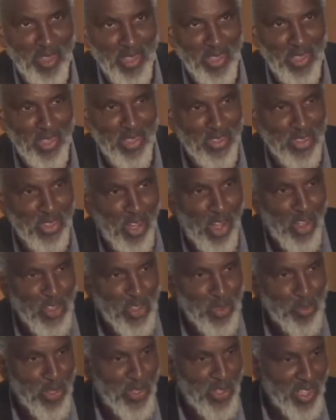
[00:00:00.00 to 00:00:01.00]
is called
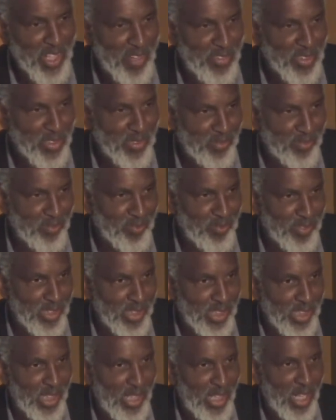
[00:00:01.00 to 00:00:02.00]
Spirit Level
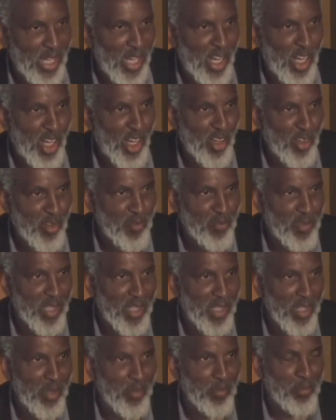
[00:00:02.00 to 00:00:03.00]

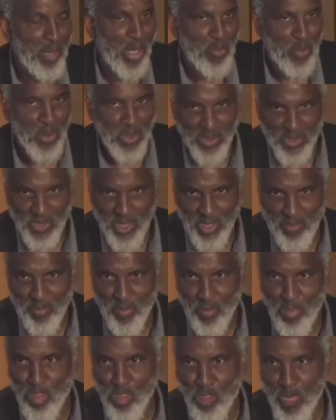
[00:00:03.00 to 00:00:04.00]
by Wilkinson.
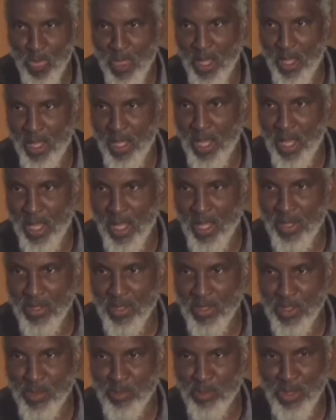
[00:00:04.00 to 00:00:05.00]
And
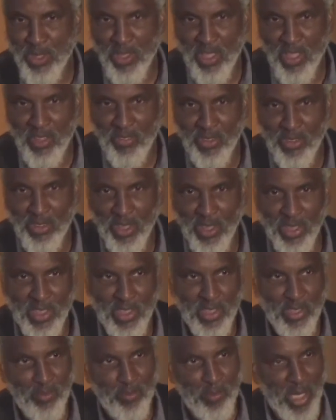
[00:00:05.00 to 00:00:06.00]
Spirit Level
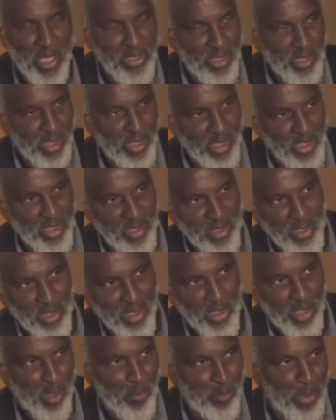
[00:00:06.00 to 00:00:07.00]
is basically
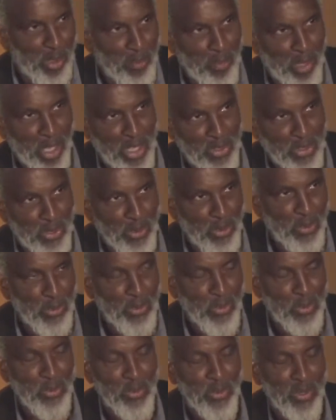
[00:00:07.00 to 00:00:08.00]
a book by
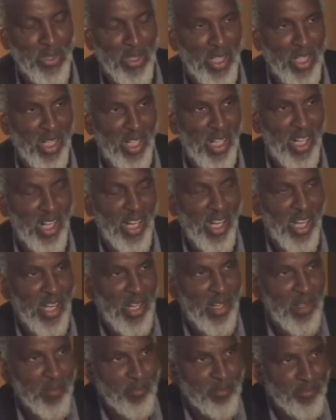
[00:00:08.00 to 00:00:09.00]
2
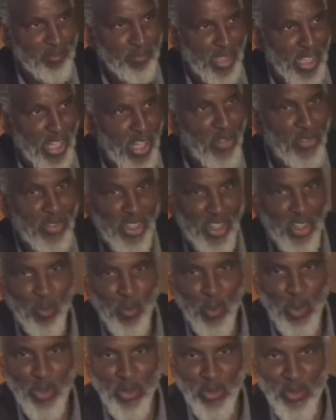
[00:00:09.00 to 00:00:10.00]
healthcare
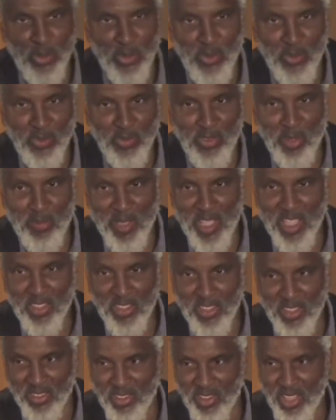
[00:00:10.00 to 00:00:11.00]
workers from
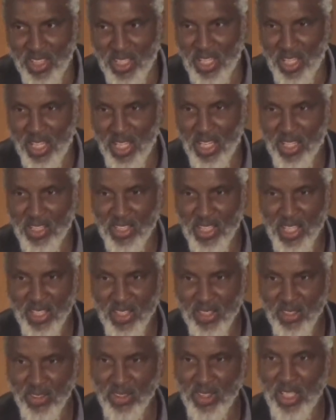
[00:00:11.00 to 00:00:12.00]
England. And they
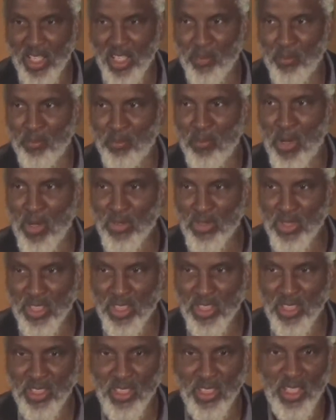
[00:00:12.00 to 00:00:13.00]
look at
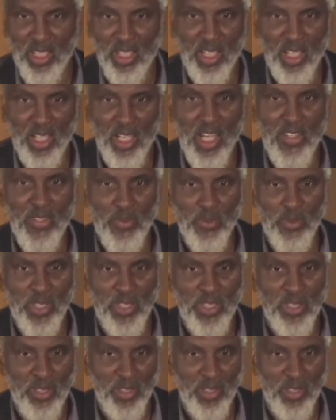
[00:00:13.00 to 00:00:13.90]
multi-country